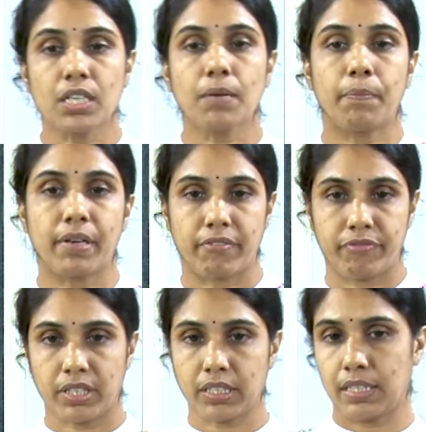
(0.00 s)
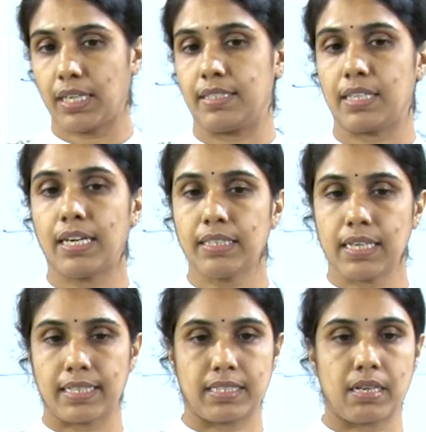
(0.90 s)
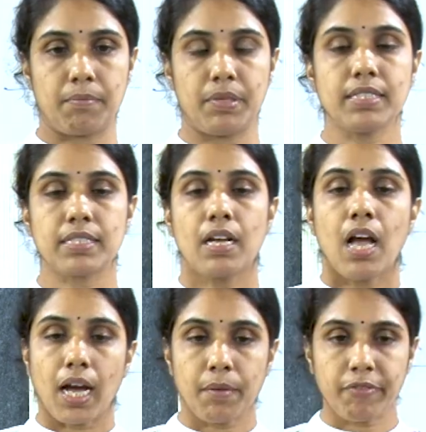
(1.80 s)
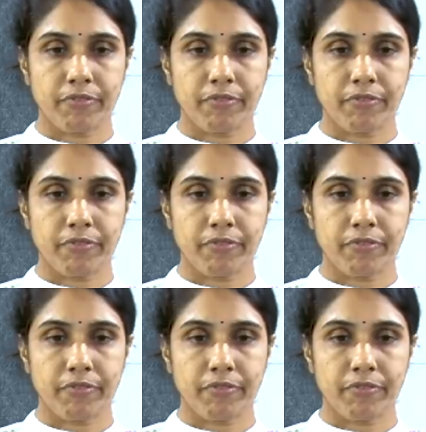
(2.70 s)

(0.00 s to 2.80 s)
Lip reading: perfect tense. Another examples, and before